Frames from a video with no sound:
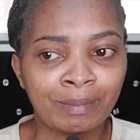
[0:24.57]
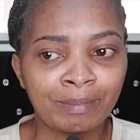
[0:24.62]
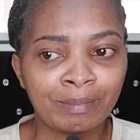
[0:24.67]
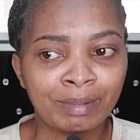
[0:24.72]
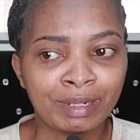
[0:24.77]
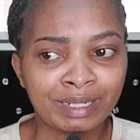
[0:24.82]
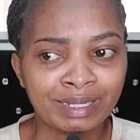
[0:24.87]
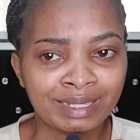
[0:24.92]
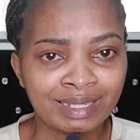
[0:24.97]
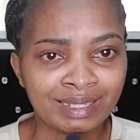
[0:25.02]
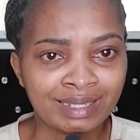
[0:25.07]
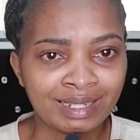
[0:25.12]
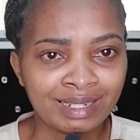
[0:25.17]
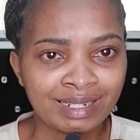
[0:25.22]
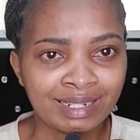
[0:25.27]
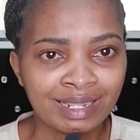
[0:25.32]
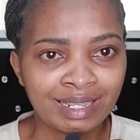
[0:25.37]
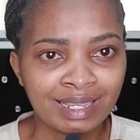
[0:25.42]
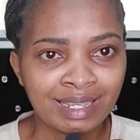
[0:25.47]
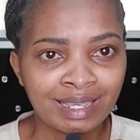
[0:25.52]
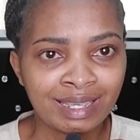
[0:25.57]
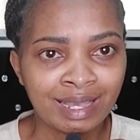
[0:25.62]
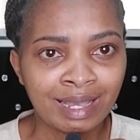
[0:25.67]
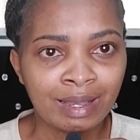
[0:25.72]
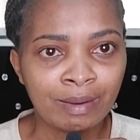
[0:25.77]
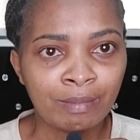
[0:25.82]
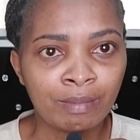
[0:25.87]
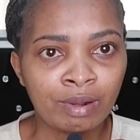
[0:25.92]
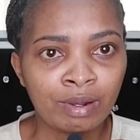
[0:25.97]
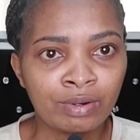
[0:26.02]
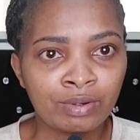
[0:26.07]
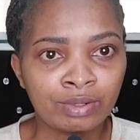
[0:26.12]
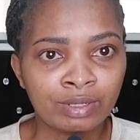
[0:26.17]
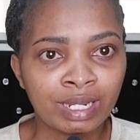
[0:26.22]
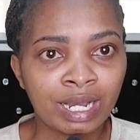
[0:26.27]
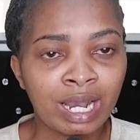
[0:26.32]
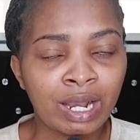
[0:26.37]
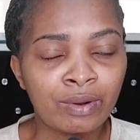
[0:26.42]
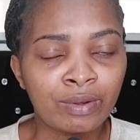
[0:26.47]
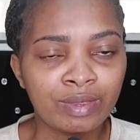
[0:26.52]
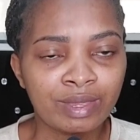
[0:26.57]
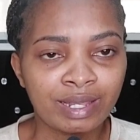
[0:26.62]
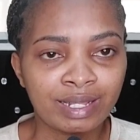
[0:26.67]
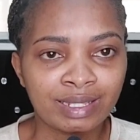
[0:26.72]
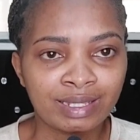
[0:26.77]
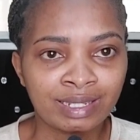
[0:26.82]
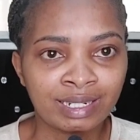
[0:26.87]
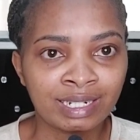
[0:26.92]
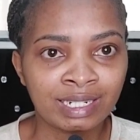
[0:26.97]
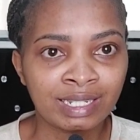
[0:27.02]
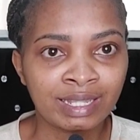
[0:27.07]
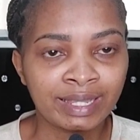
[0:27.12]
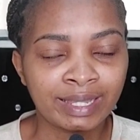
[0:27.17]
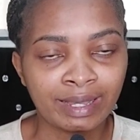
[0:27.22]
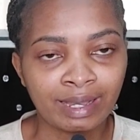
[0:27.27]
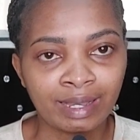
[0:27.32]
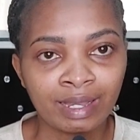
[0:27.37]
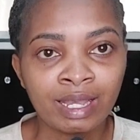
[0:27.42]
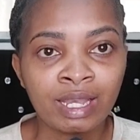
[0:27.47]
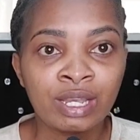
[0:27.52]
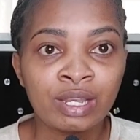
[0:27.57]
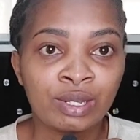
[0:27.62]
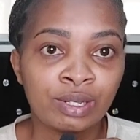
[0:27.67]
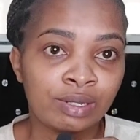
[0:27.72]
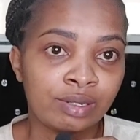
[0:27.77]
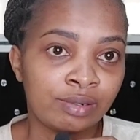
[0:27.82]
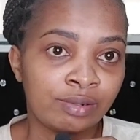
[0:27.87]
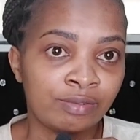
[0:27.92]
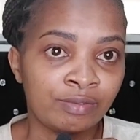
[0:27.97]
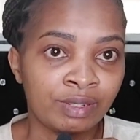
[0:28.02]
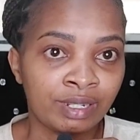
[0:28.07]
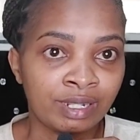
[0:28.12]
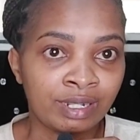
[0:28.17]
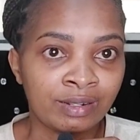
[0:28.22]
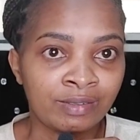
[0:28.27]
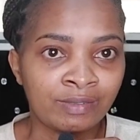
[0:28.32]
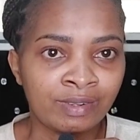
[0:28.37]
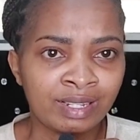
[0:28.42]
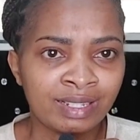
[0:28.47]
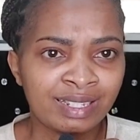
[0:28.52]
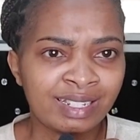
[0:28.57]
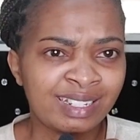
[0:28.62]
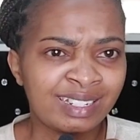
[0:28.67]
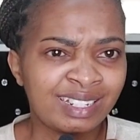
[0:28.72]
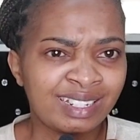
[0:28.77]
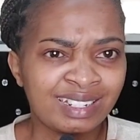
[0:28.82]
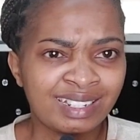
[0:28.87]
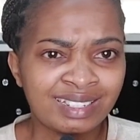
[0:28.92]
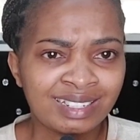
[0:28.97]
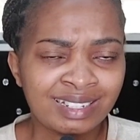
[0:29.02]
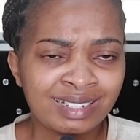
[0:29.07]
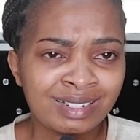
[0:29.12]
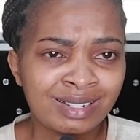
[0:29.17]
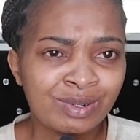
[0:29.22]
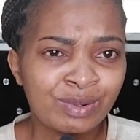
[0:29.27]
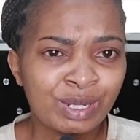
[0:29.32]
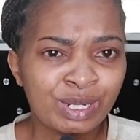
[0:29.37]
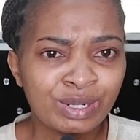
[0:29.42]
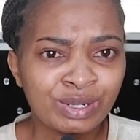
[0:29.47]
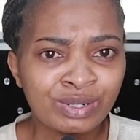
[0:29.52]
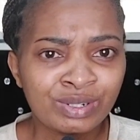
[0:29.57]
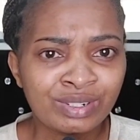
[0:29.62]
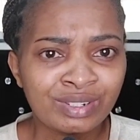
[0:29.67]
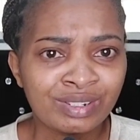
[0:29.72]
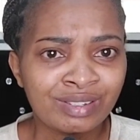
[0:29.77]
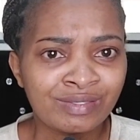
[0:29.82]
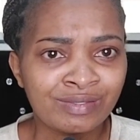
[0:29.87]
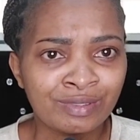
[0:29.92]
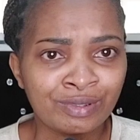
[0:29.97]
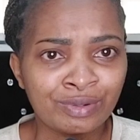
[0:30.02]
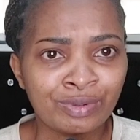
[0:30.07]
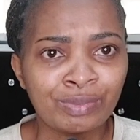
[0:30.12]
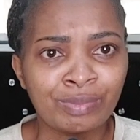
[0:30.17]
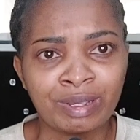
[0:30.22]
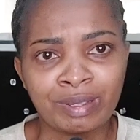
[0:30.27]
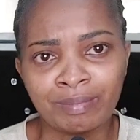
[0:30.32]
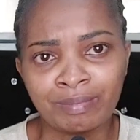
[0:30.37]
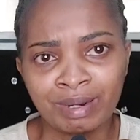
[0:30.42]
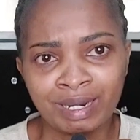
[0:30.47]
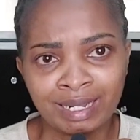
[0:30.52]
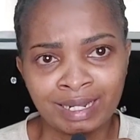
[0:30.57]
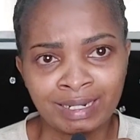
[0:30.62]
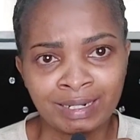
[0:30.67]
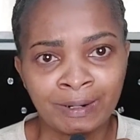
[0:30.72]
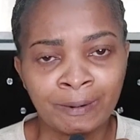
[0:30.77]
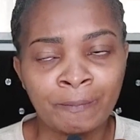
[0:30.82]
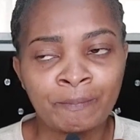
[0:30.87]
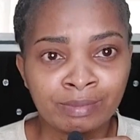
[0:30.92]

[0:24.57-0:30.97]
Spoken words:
places that I hear about how they're selling their duvet covers, and I decided why not give you my plug.